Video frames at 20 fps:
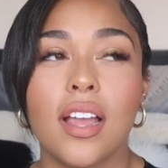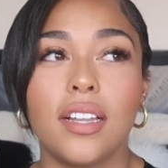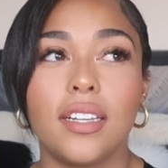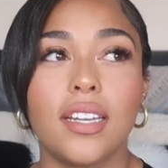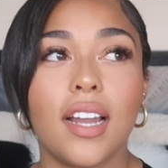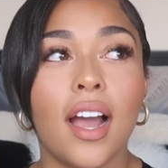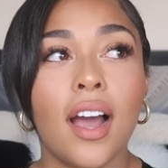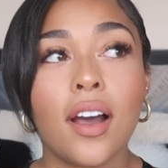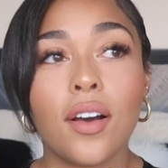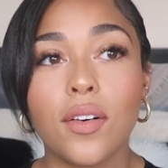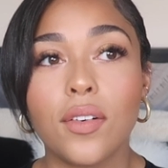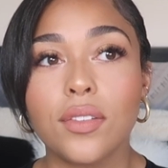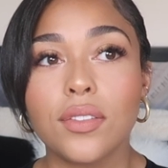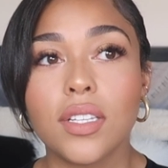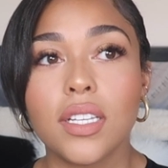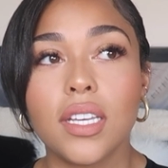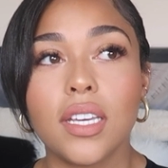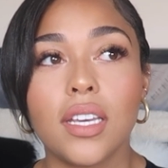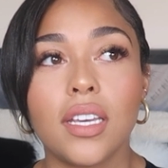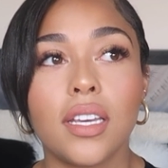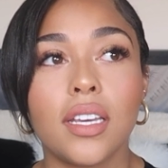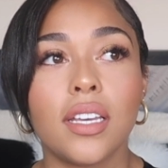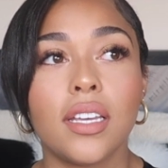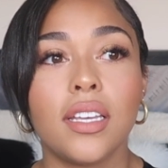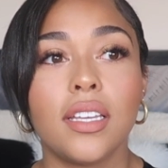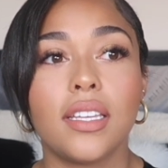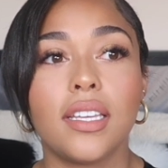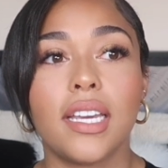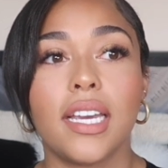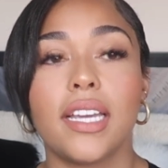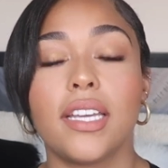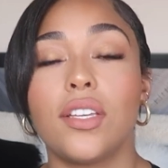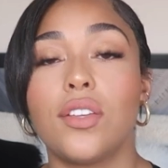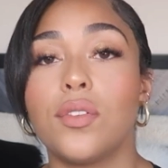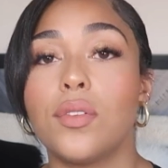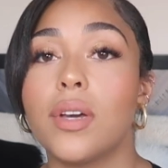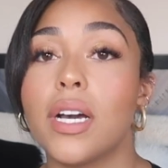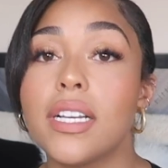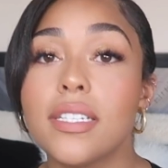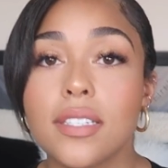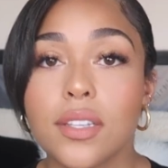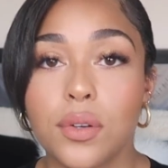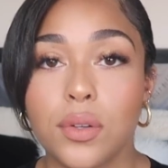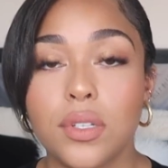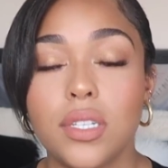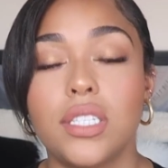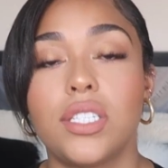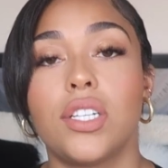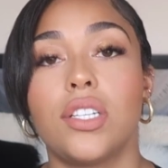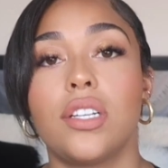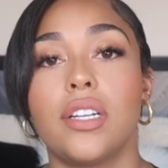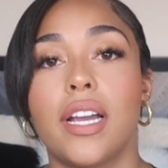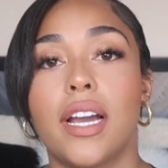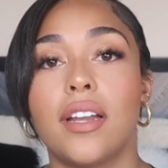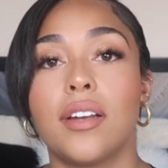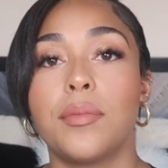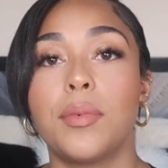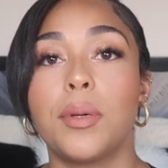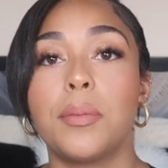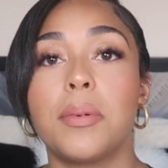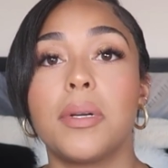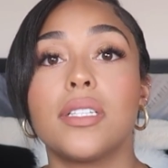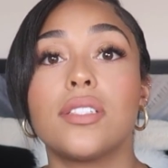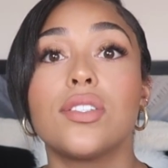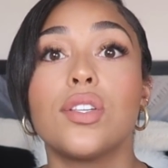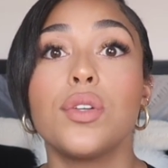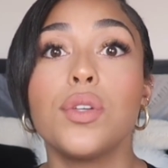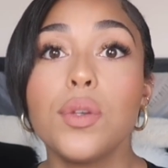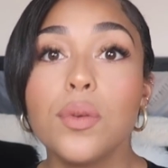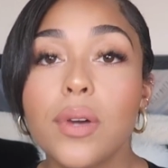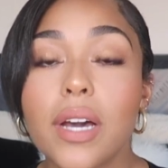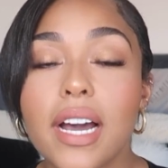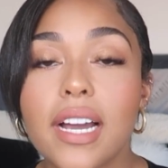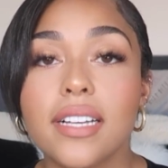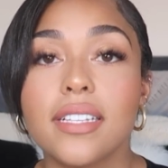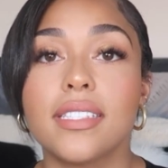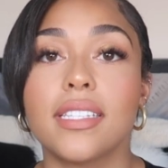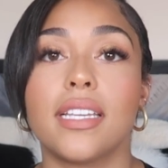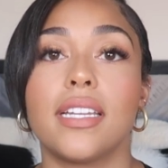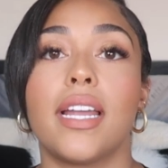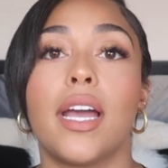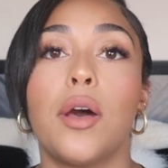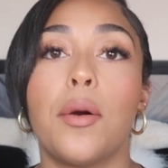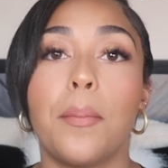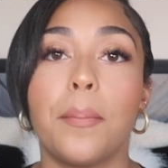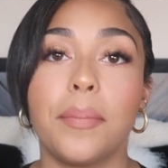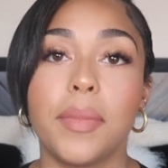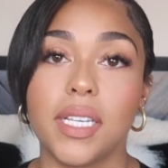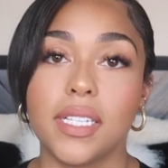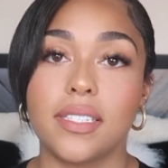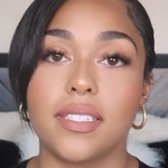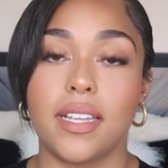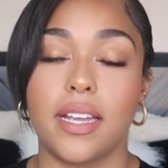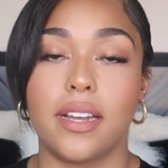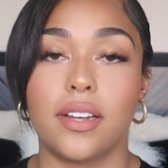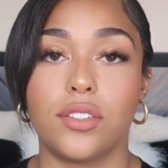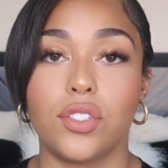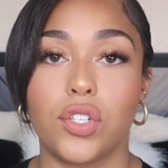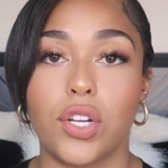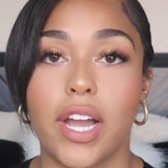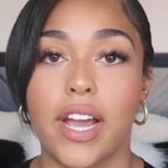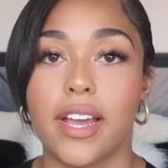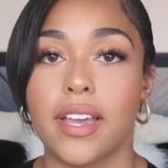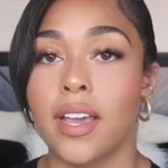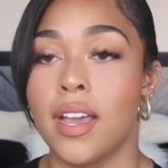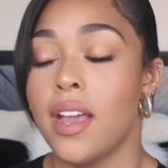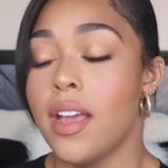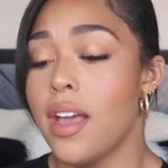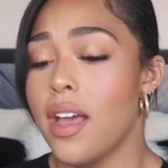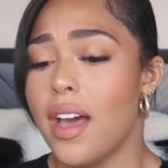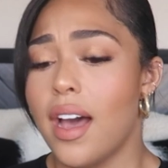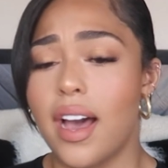not only get you guys to hold each other accountable, but so you guys can help me stay on track.